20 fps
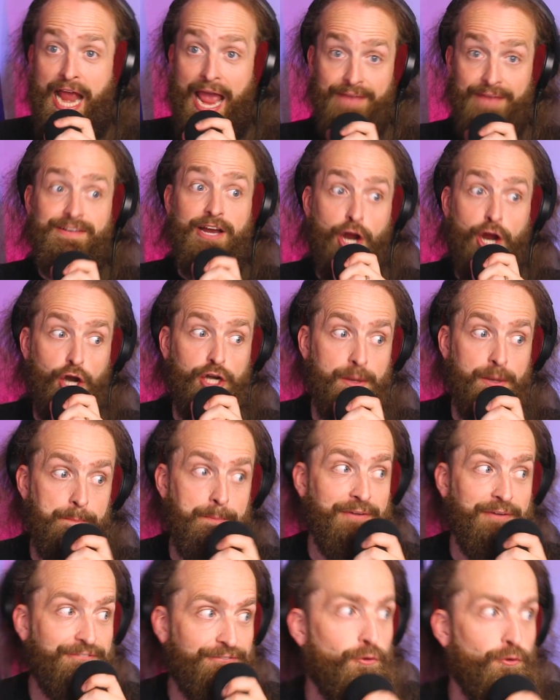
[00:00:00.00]
Have I heard them
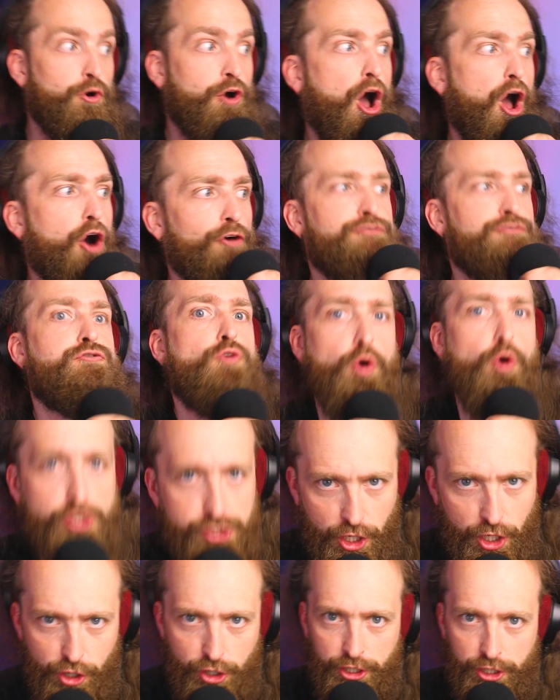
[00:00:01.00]
before? Of
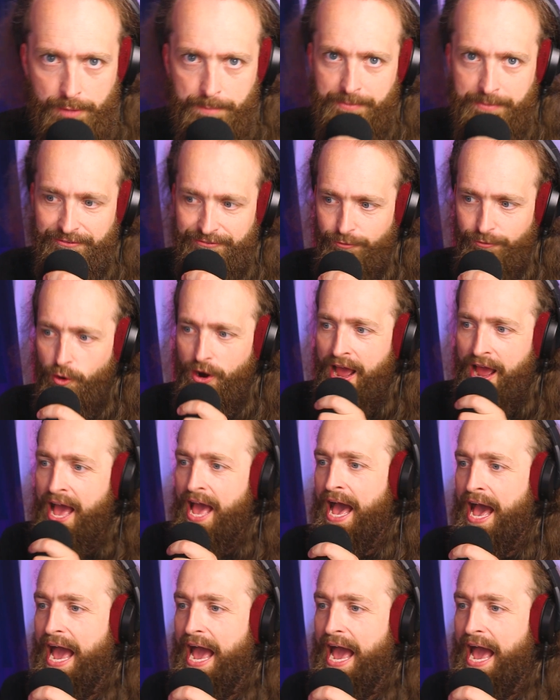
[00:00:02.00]
course I heard them before.